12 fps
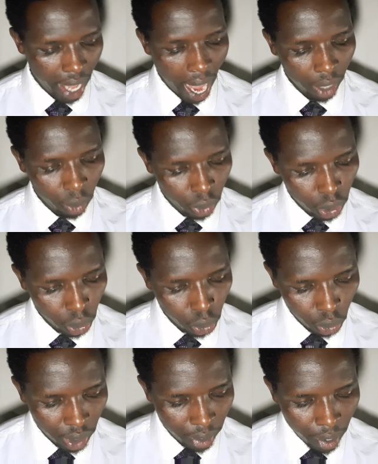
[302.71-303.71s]
according
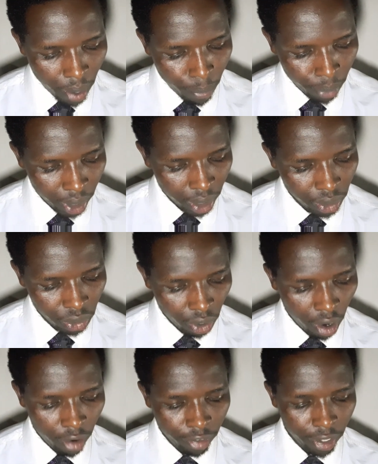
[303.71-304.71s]
to the prince
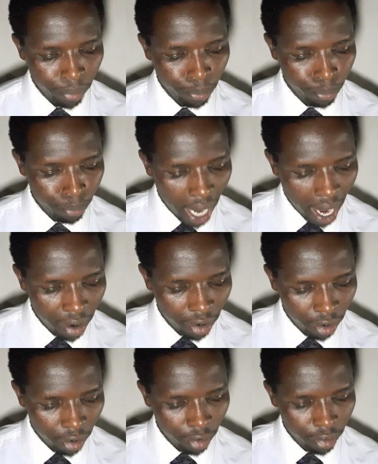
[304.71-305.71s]
of the
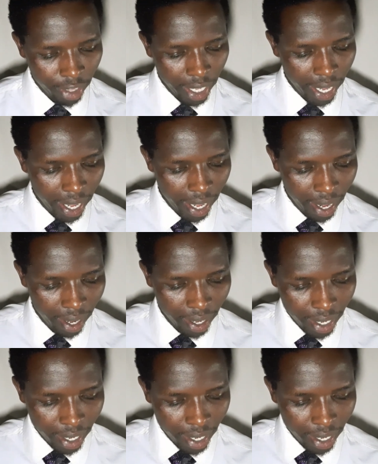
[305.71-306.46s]
power of the air,